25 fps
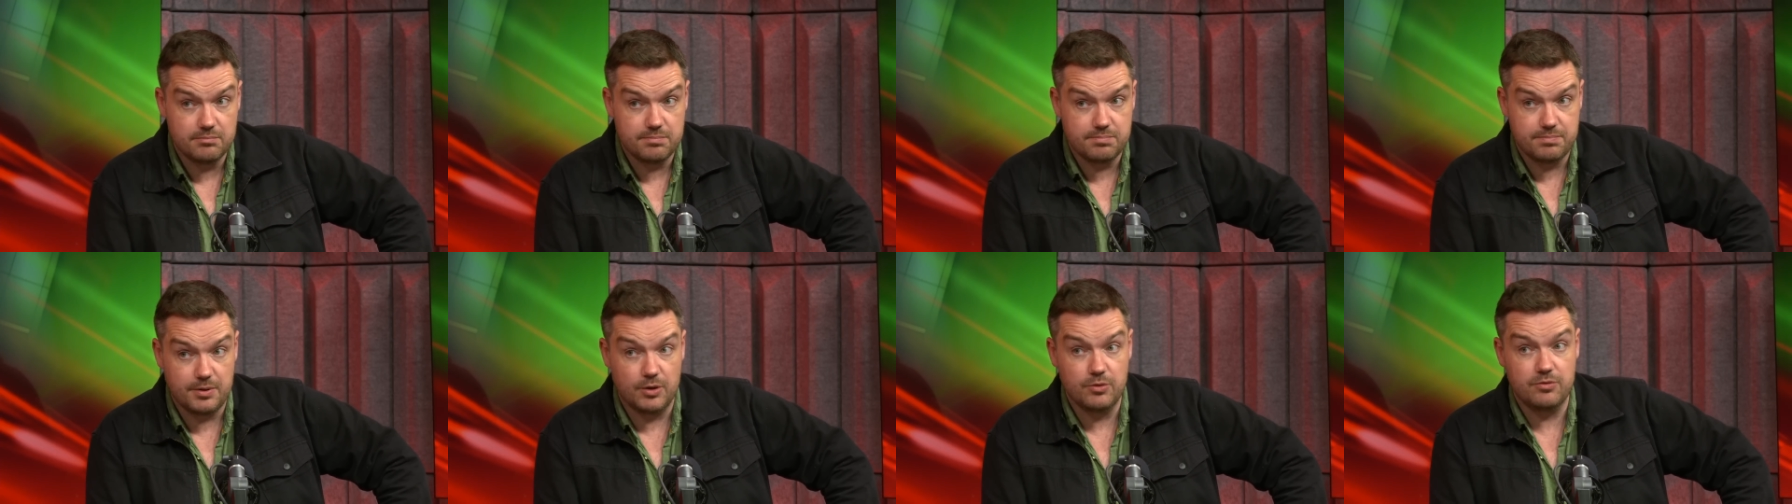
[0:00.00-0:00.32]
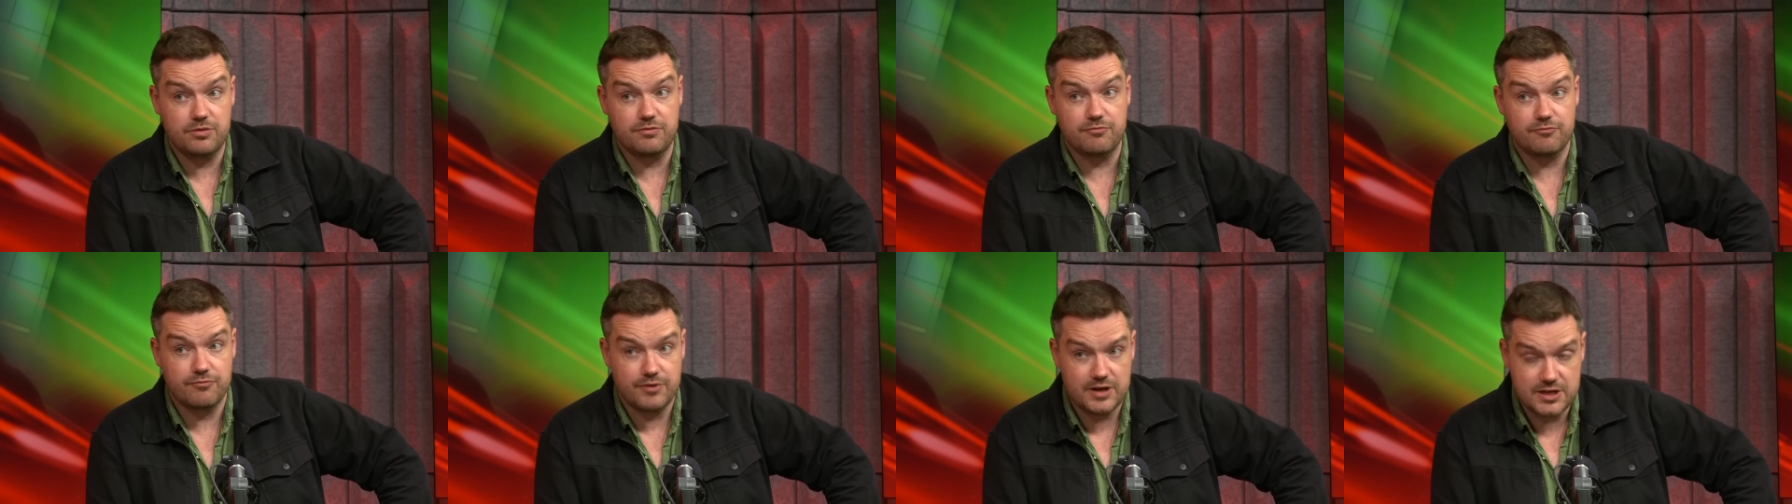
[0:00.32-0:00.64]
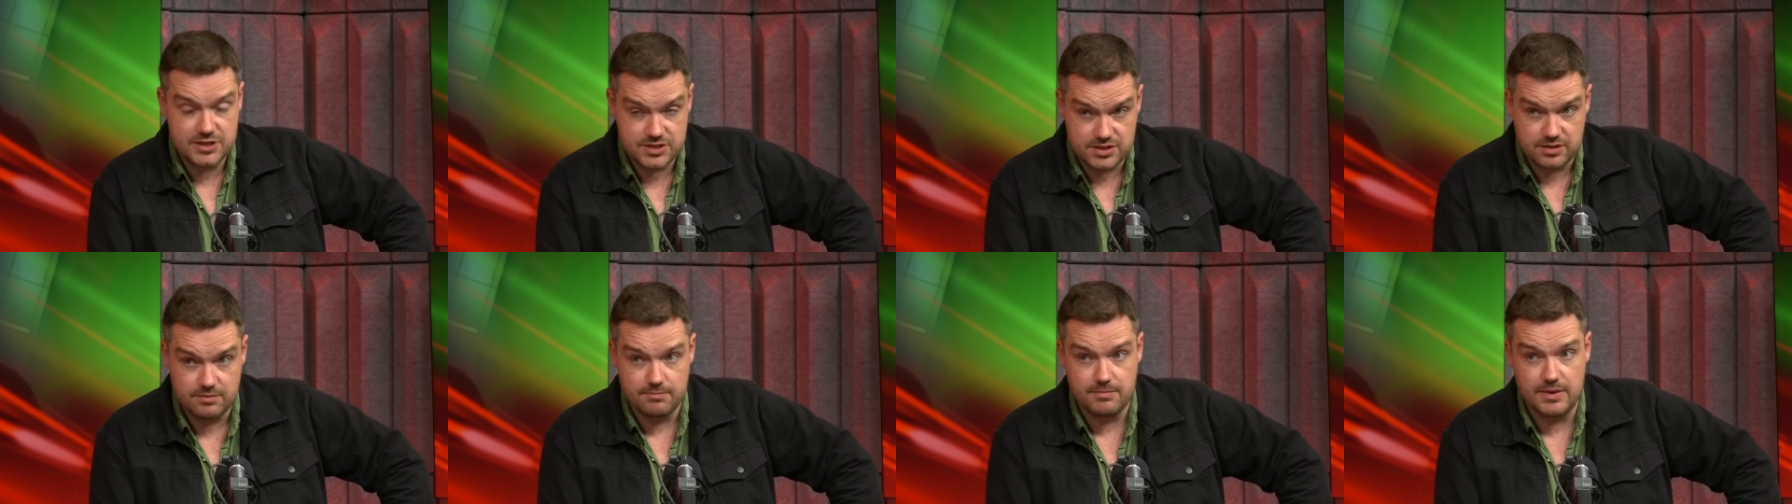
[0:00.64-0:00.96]
Both
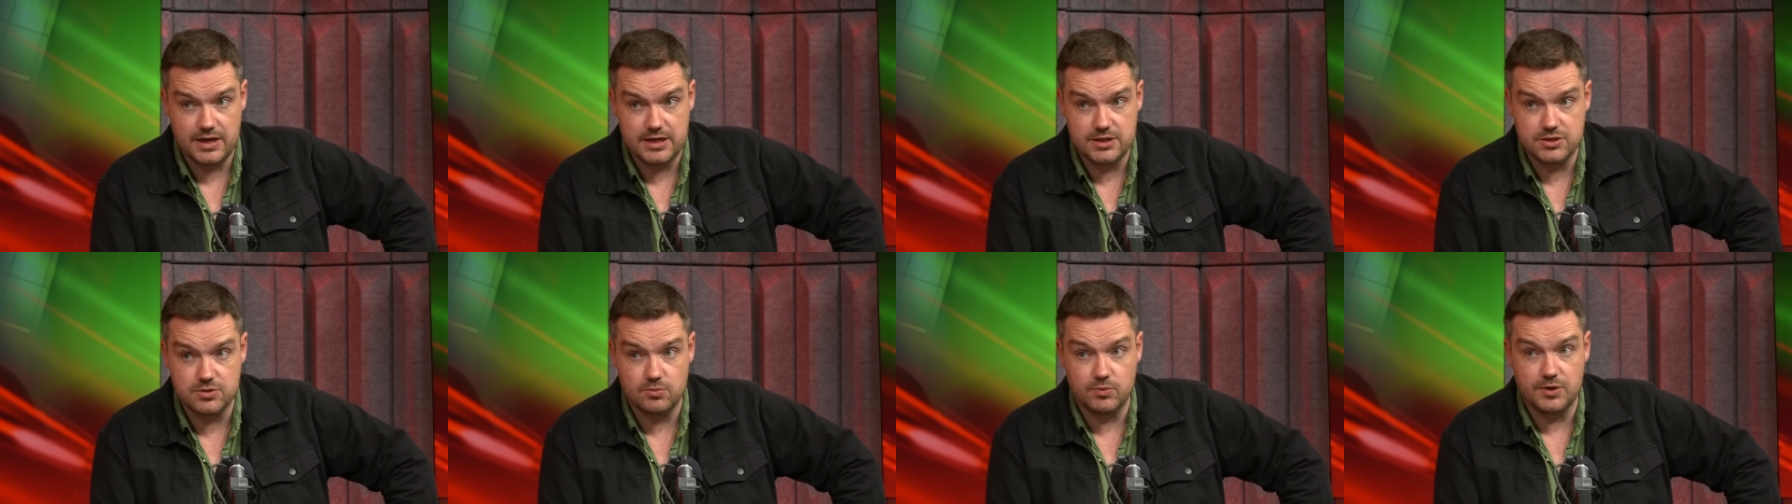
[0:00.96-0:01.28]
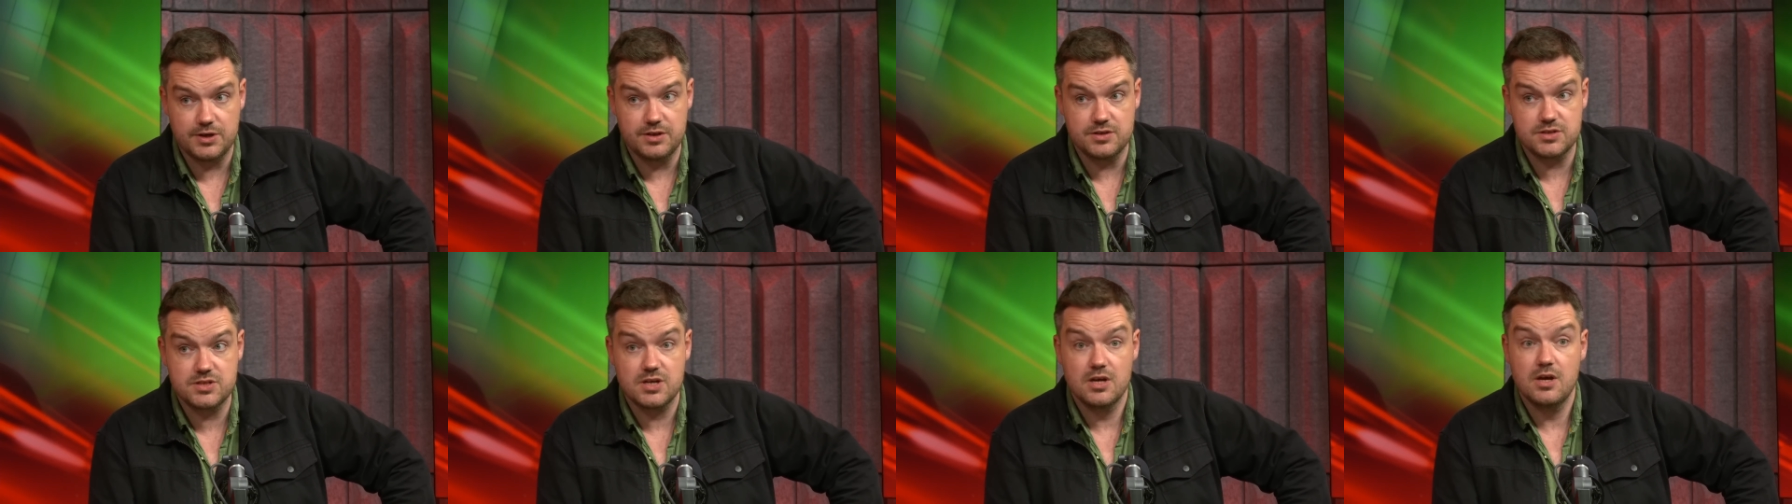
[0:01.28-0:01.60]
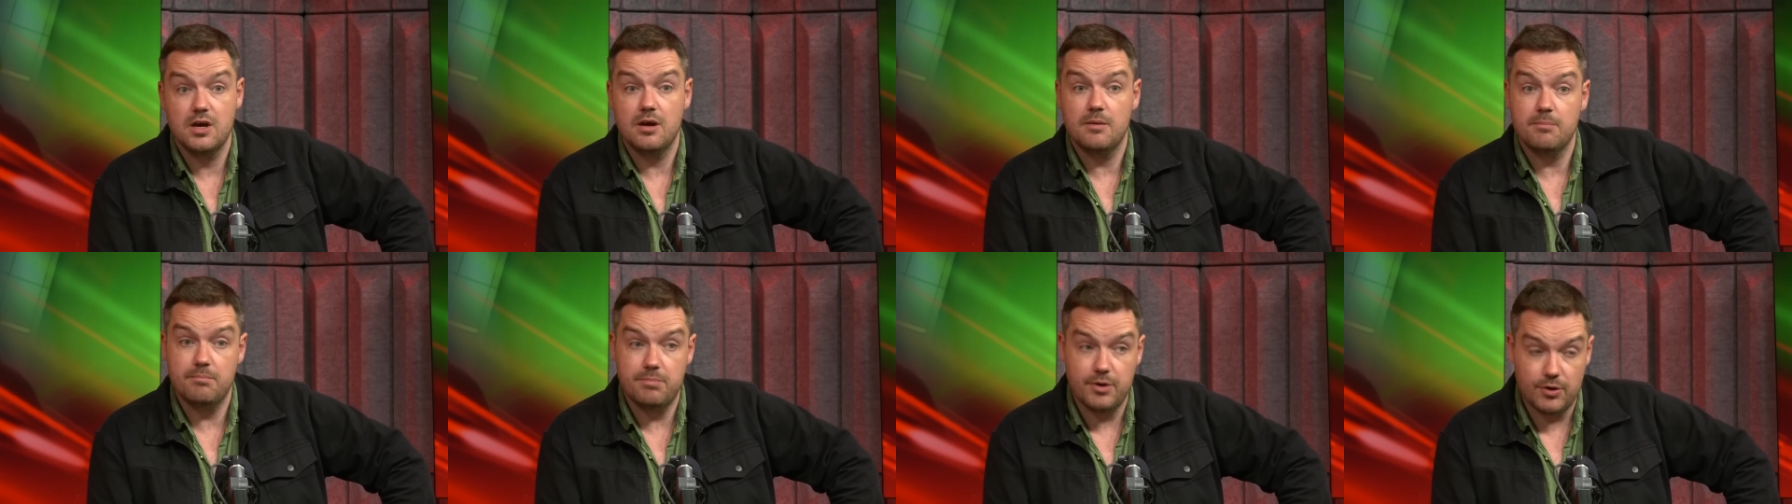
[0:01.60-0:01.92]
recent major winners,
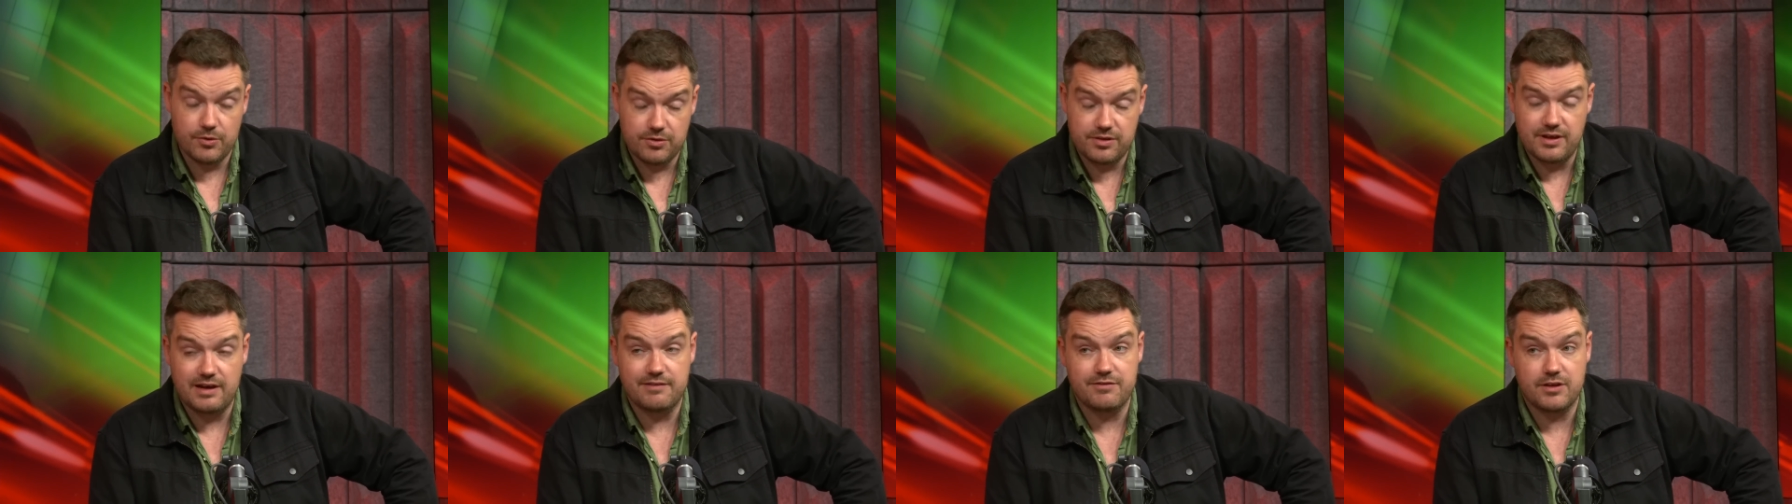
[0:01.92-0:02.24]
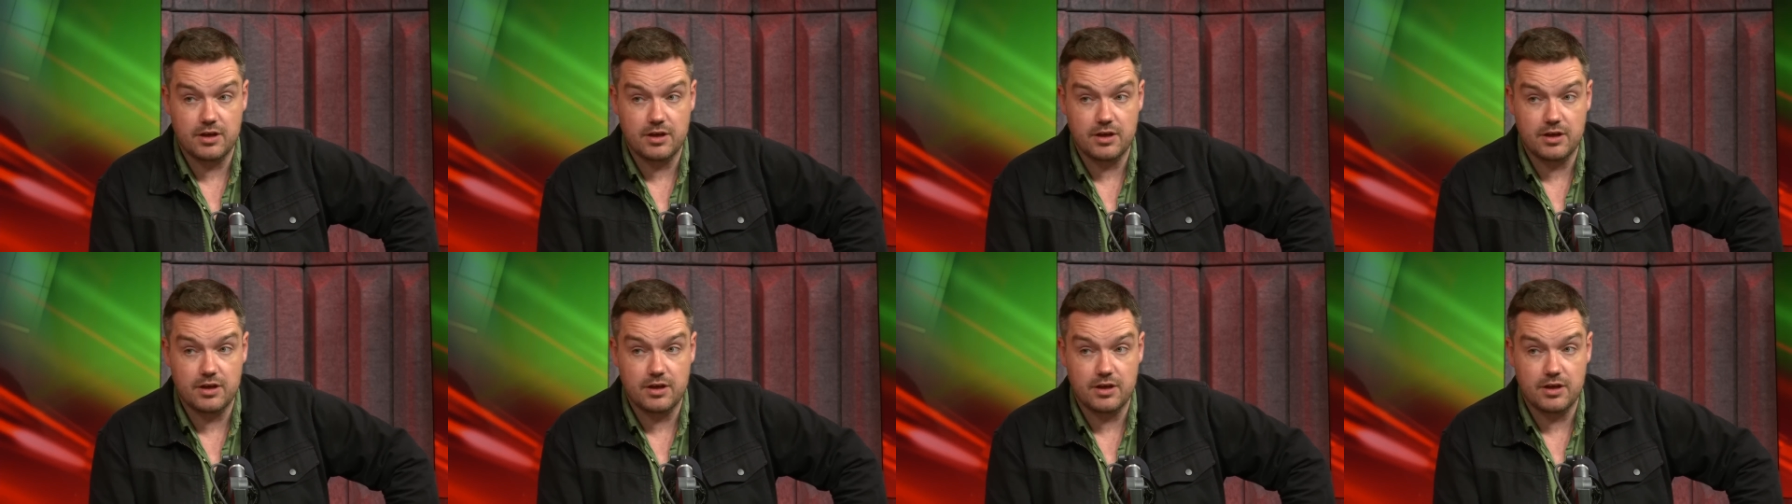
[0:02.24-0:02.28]
both have